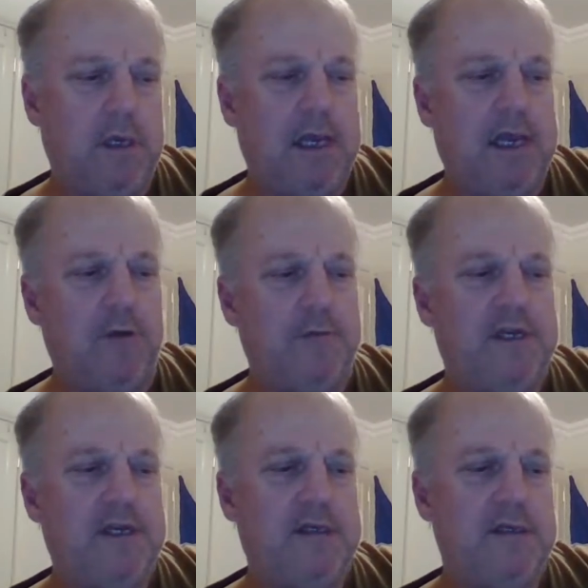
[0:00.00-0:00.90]

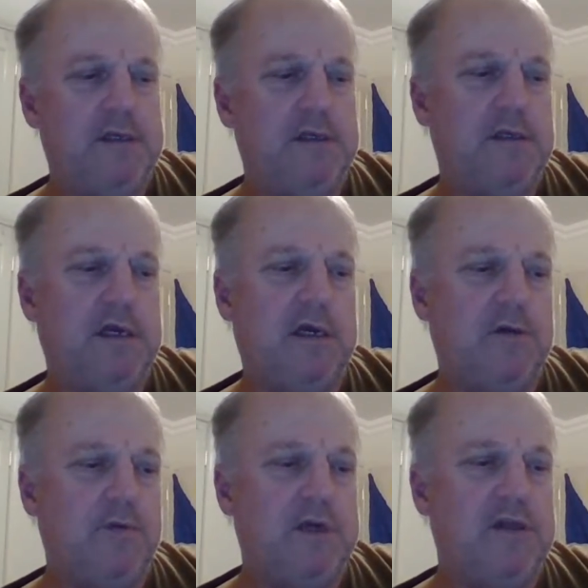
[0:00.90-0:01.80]
Helping,
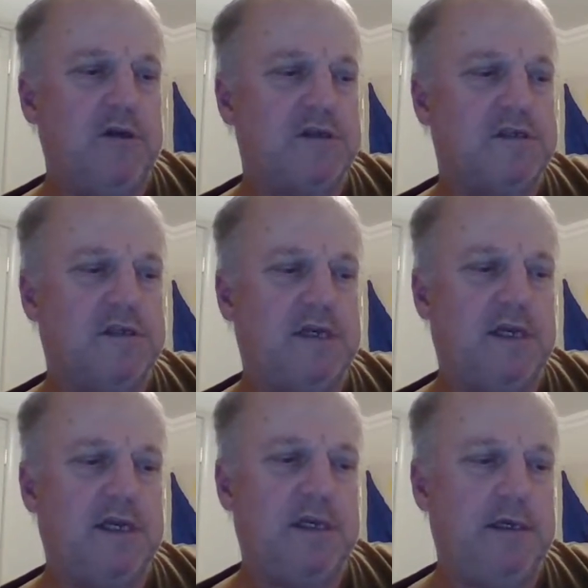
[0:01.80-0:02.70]
we lost
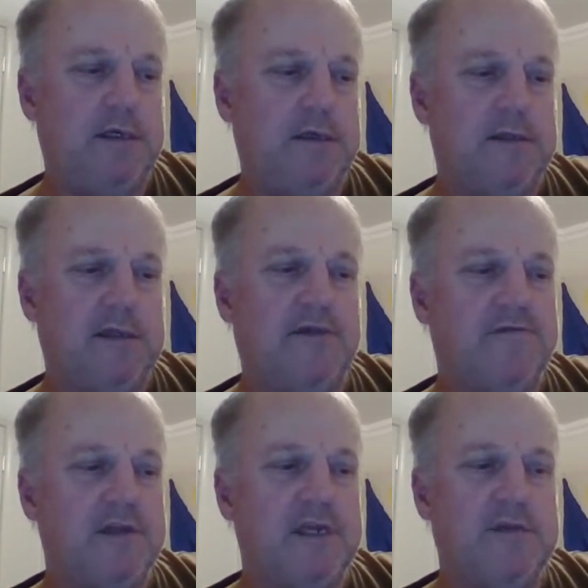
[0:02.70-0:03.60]
a
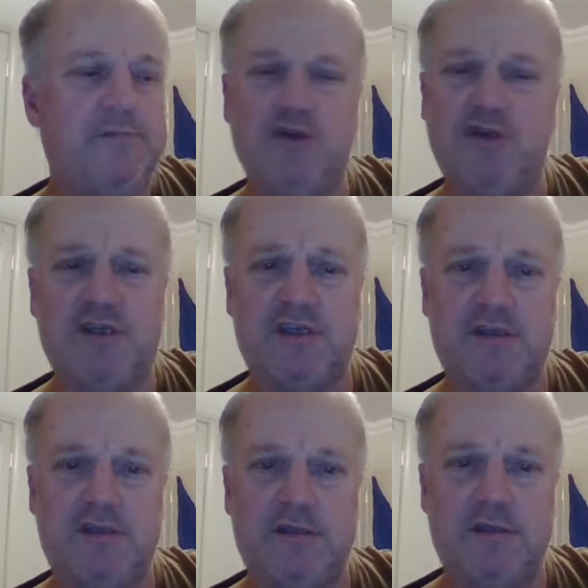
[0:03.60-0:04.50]
lovely
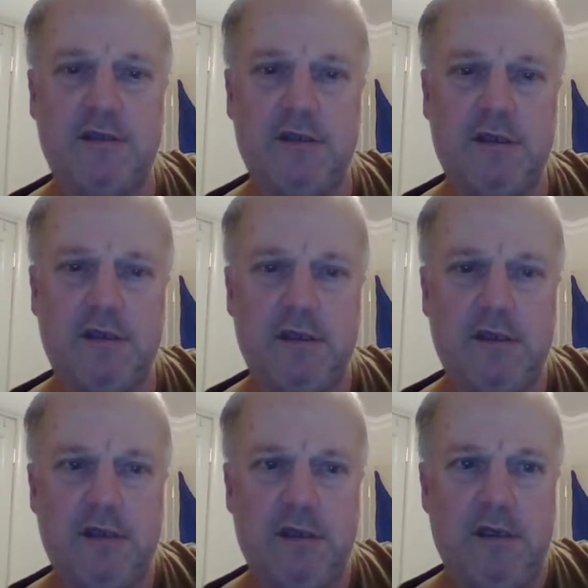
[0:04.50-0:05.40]
person
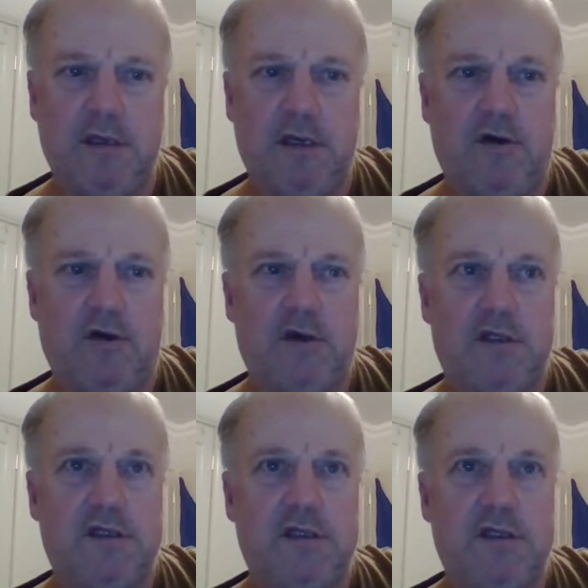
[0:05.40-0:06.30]

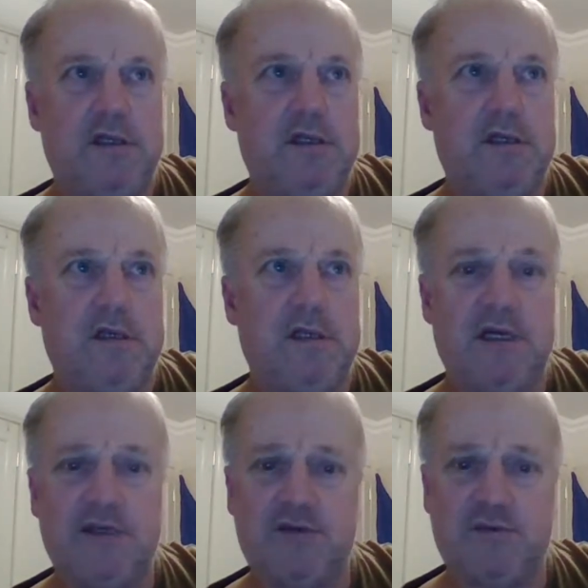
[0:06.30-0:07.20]
on
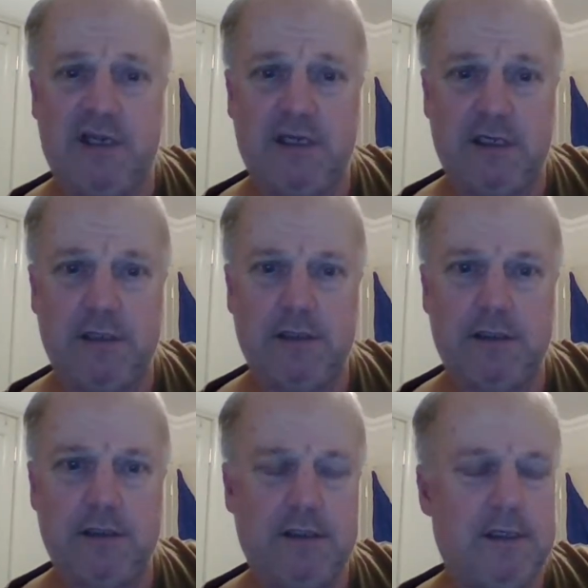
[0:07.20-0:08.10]
last week.
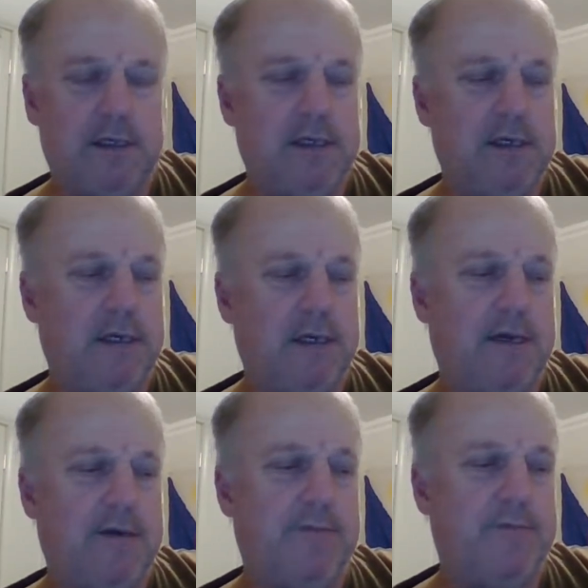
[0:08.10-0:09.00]

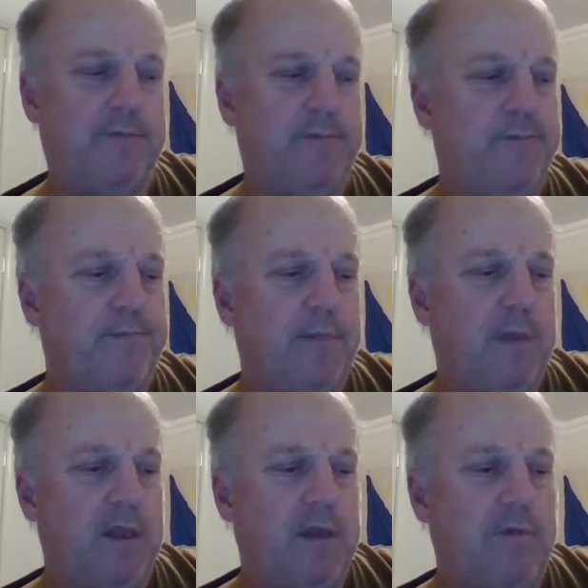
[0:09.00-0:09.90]
Um,
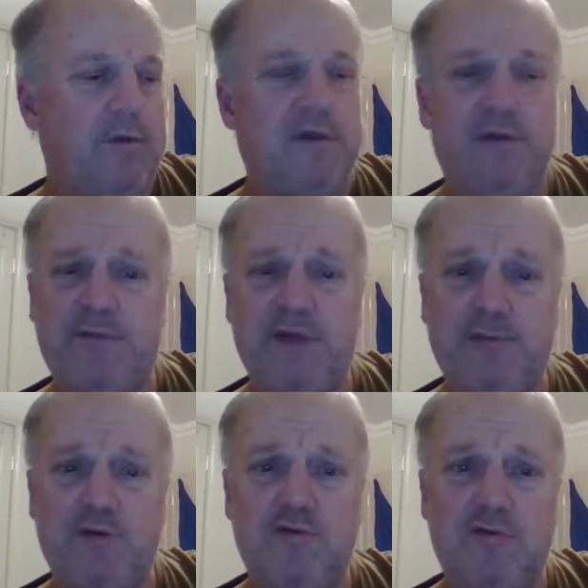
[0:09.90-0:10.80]
One of the
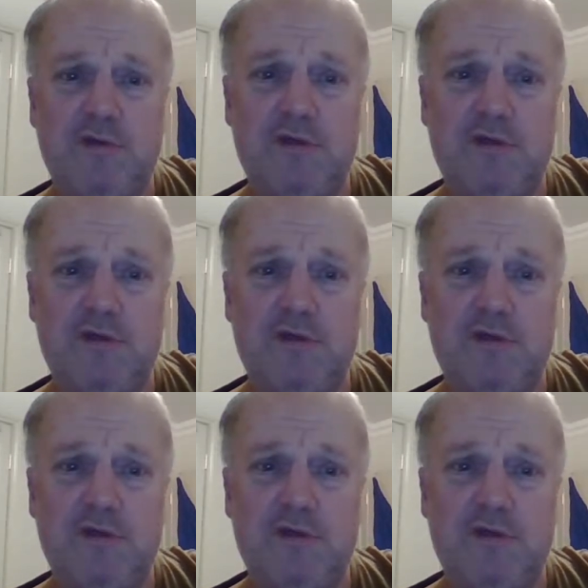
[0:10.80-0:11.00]
people,